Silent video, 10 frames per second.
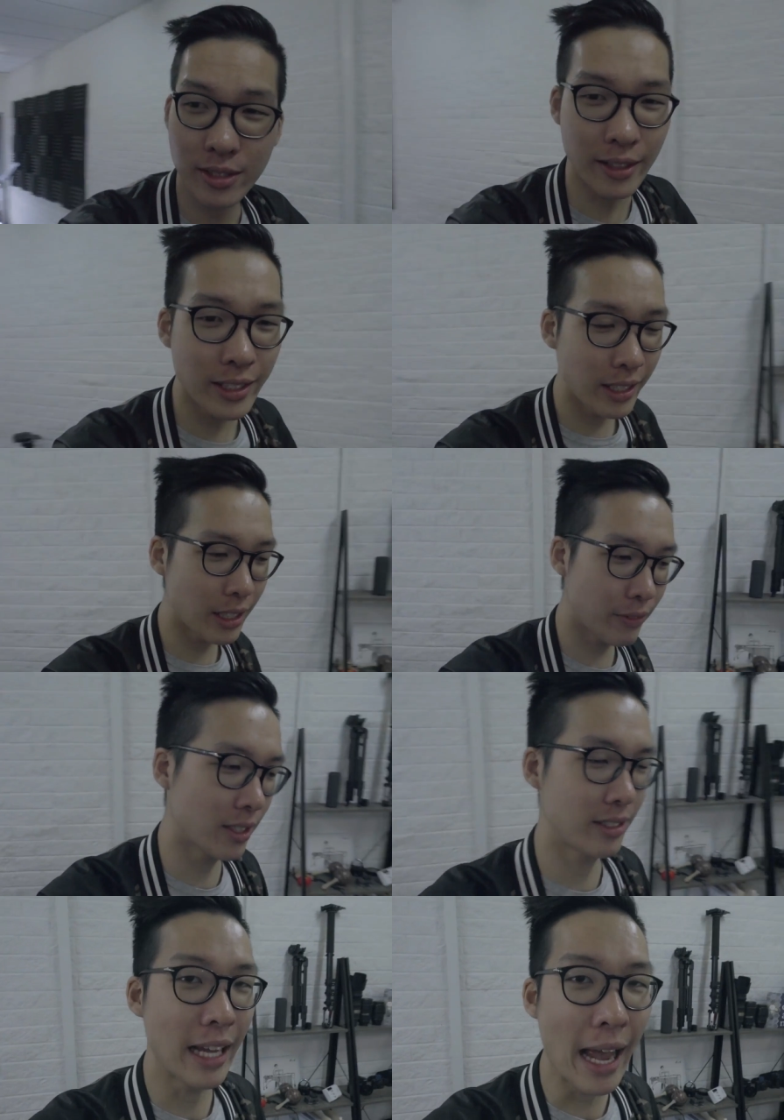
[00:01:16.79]
I think they're giving
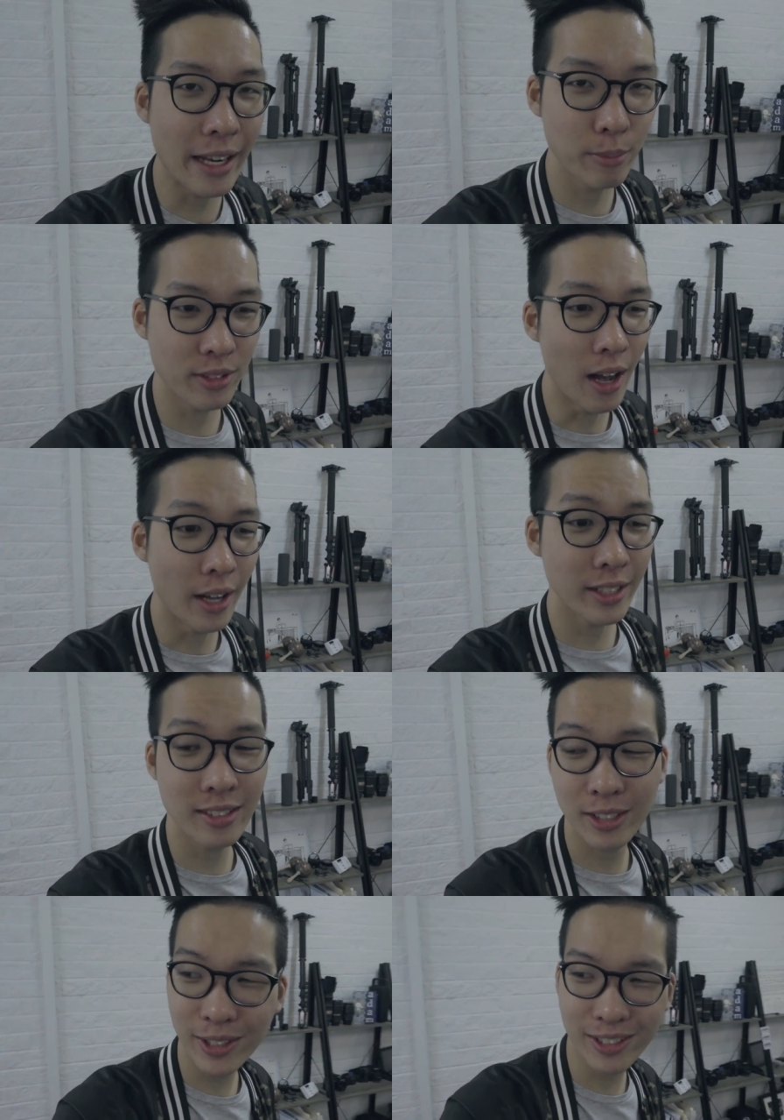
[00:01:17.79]
us the Adams
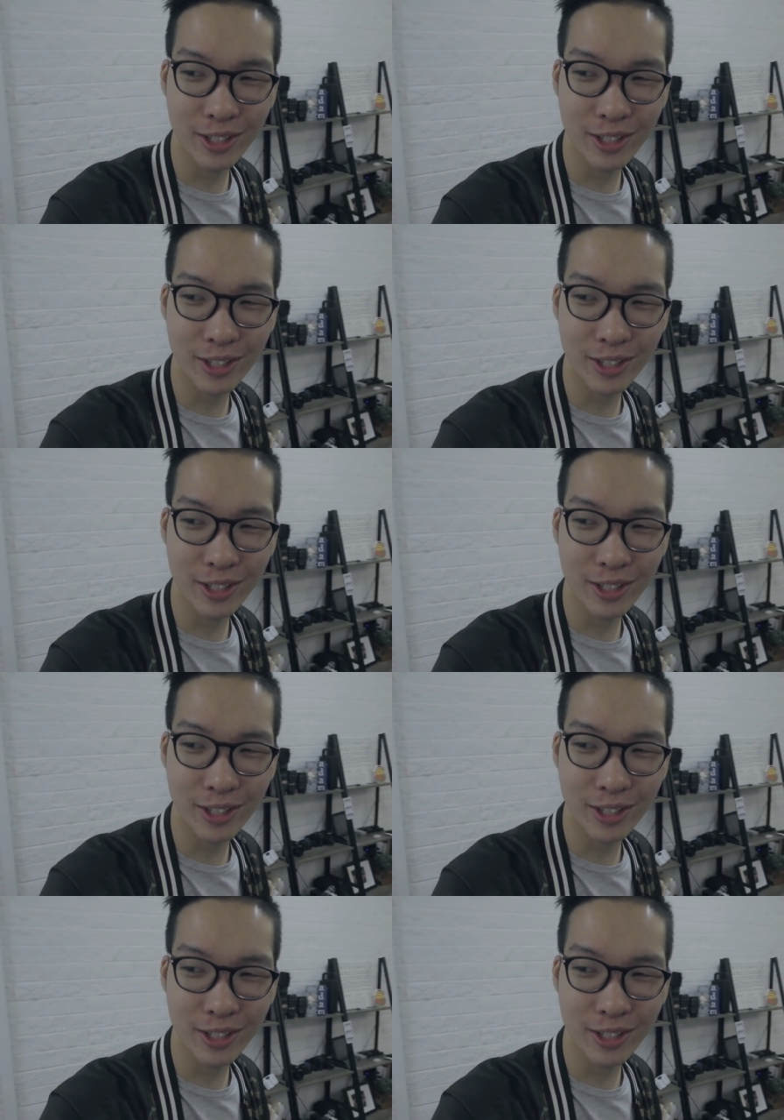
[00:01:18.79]
Artist series.